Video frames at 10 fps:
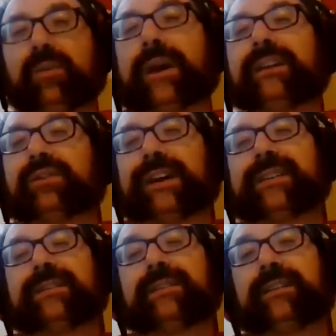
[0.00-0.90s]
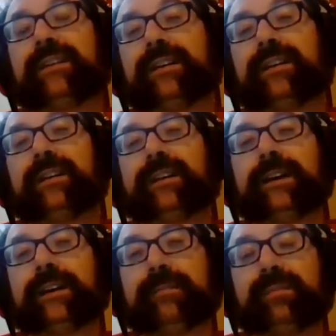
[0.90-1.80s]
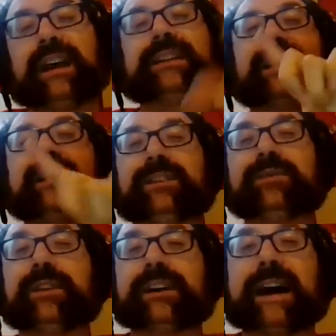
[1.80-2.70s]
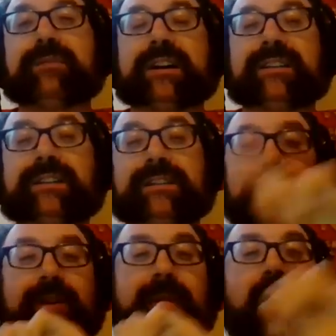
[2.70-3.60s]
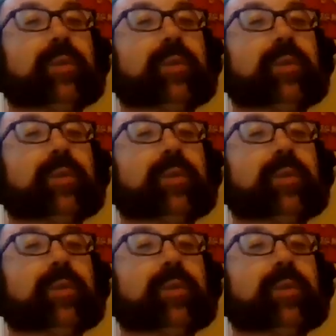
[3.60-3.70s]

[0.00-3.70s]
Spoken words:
in a wedding dress, but I didn't see who the guy was. So